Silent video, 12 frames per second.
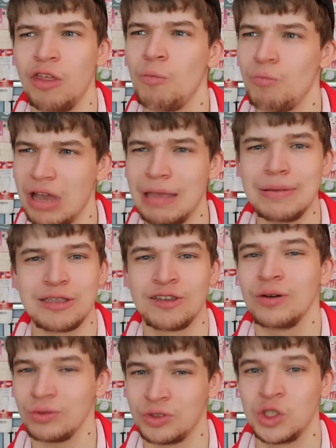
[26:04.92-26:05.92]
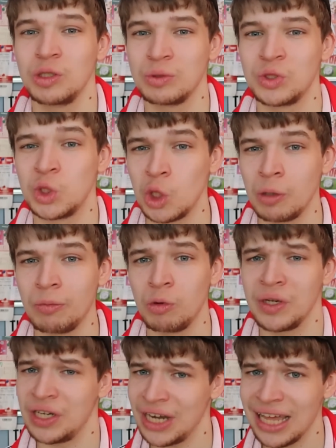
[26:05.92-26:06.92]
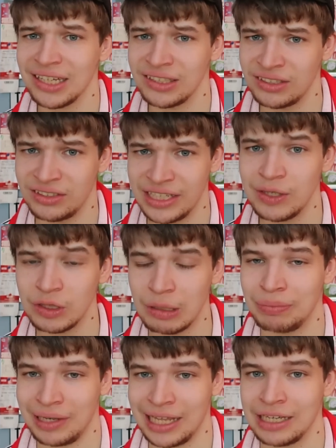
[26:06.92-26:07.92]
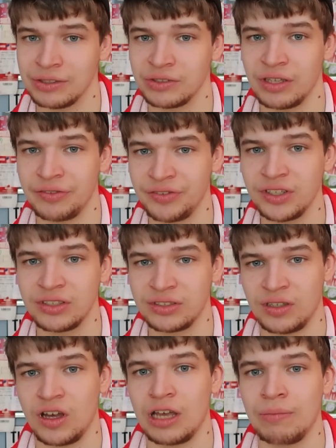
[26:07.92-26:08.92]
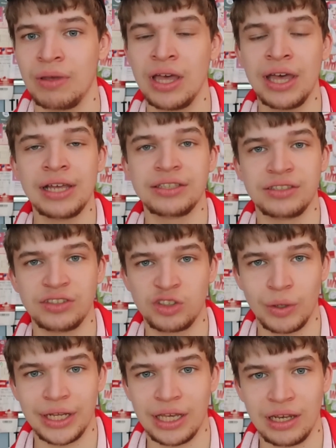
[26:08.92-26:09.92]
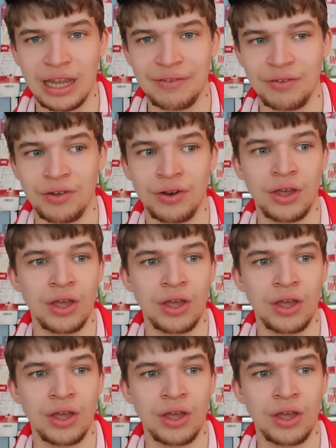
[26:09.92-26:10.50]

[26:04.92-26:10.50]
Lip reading: that maybe top 2 was doable. We'd now sealed the playoffs for the first time since 2011.